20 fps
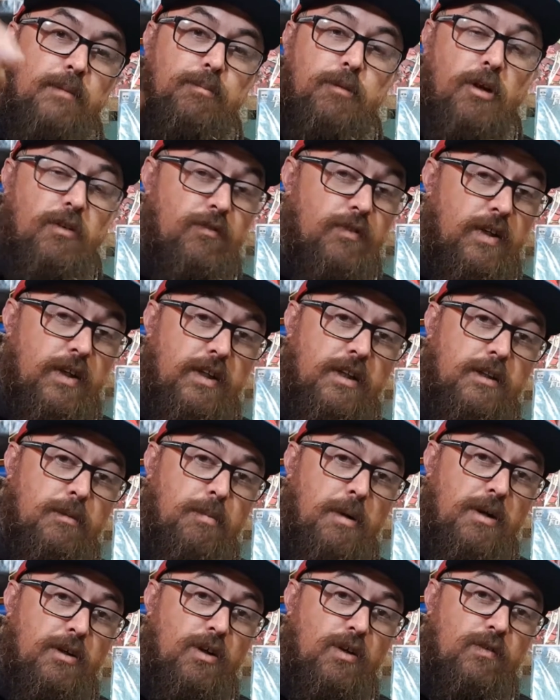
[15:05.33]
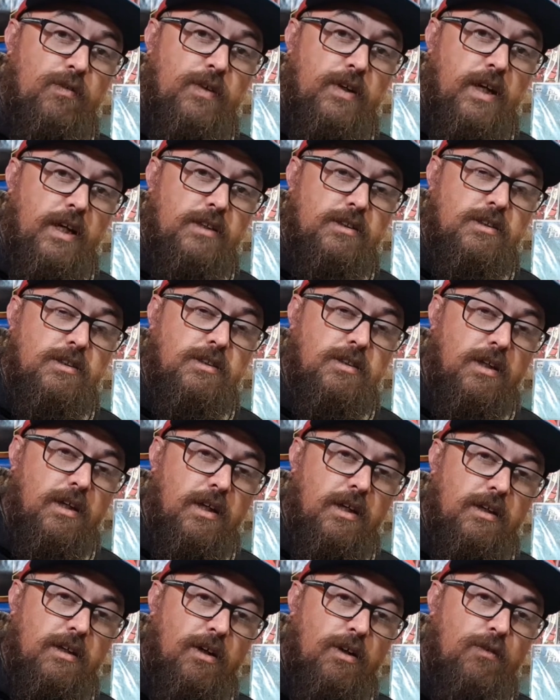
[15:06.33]
Don't forget to hit the bell notification so you
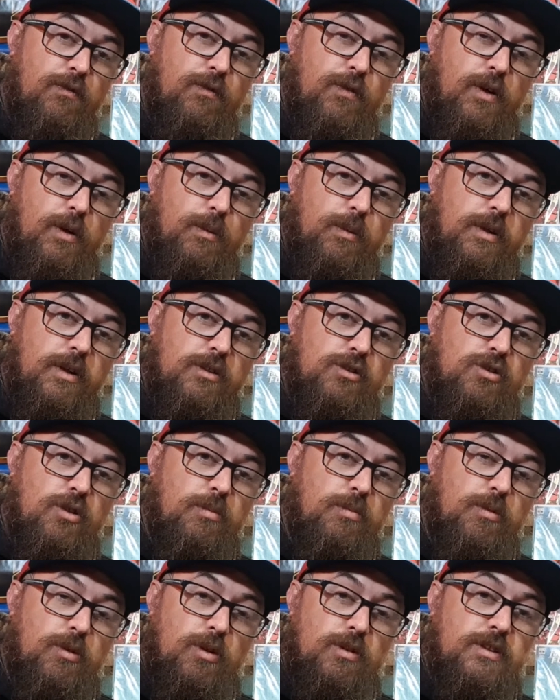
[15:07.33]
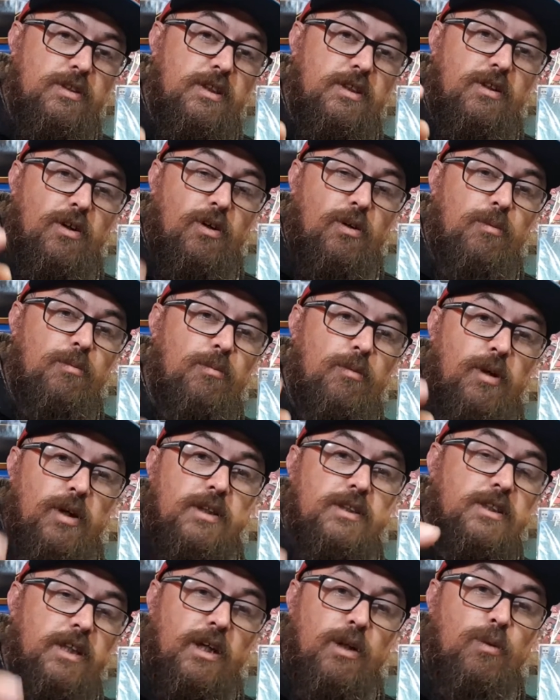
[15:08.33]
get notified when I drop content on my
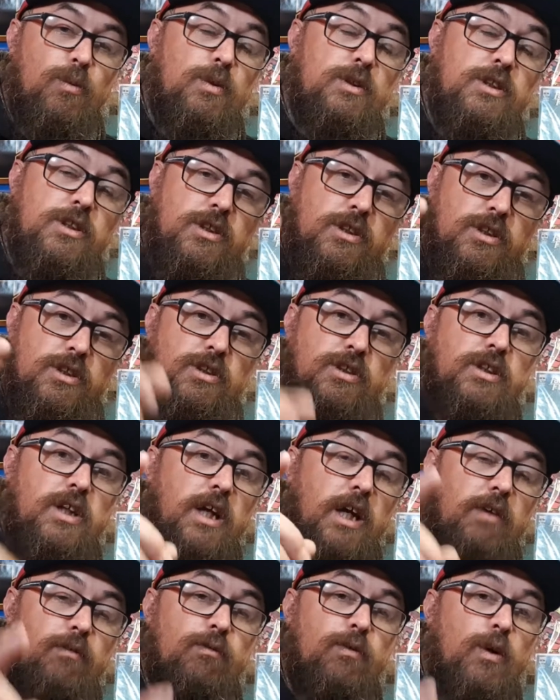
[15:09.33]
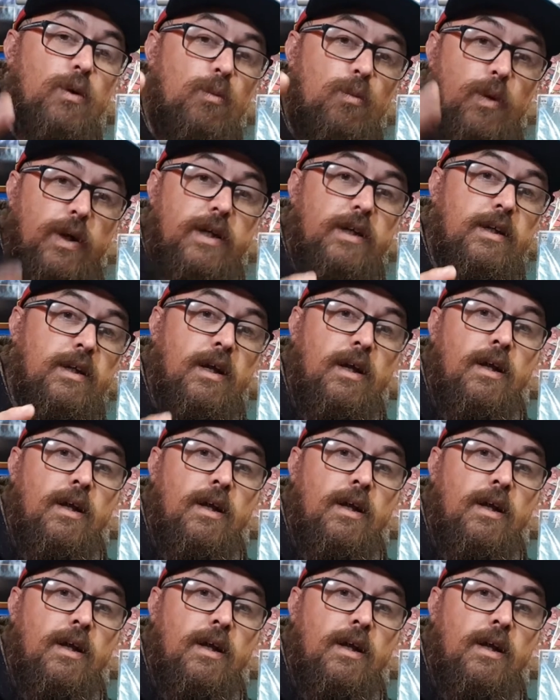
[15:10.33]
channel, which is usually every week.